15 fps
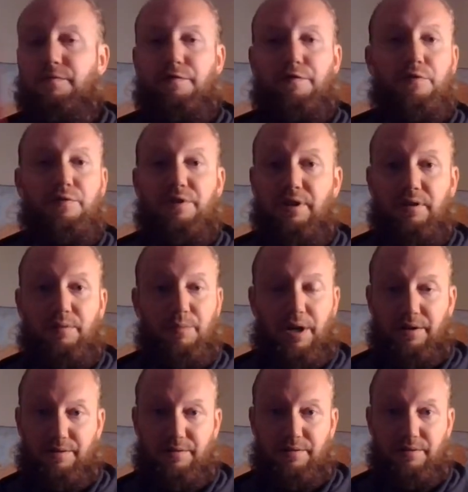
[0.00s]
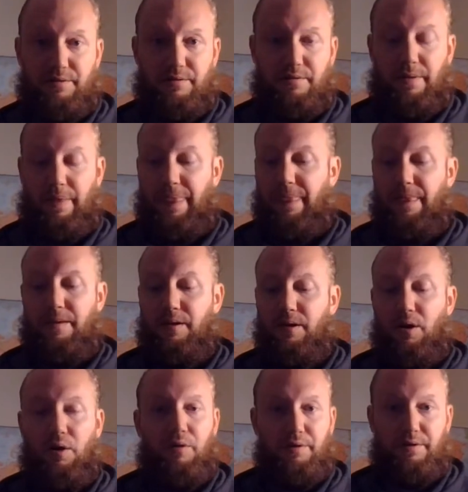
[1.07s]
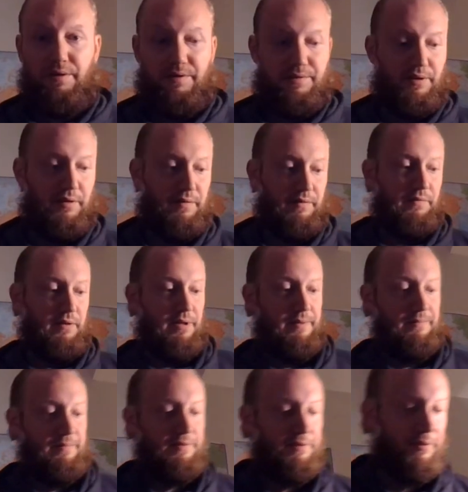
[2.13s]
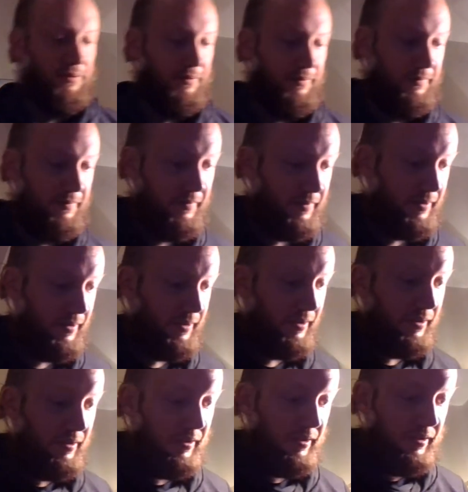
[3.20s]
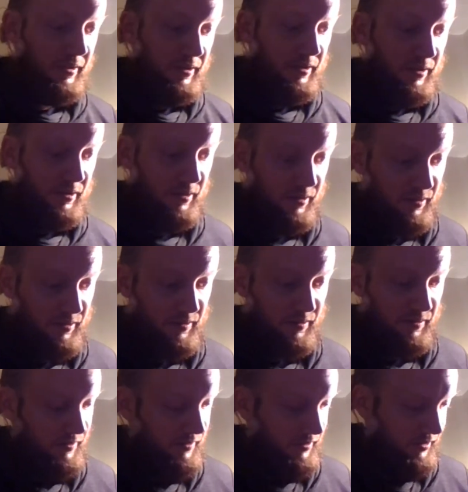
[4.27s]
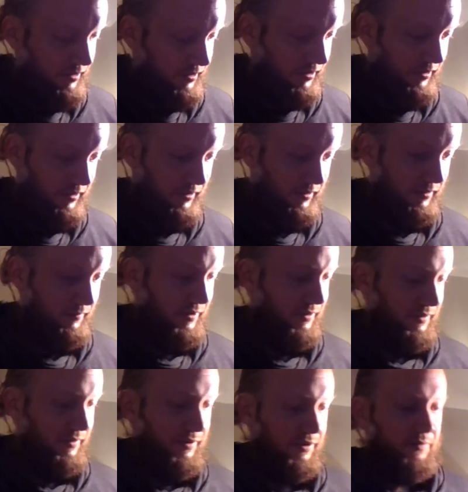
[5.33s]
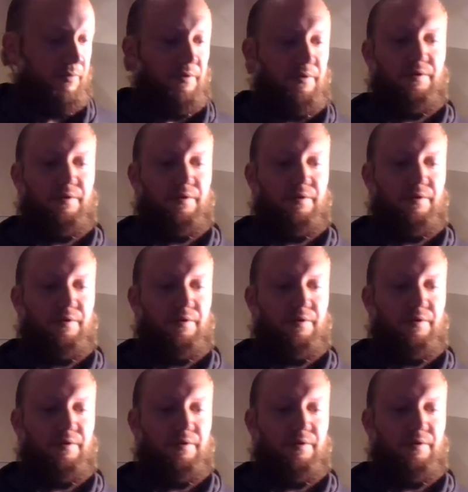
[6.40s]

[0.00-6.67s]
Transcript: food, tea, and medicine, all the good stuff, right? So let me see this one.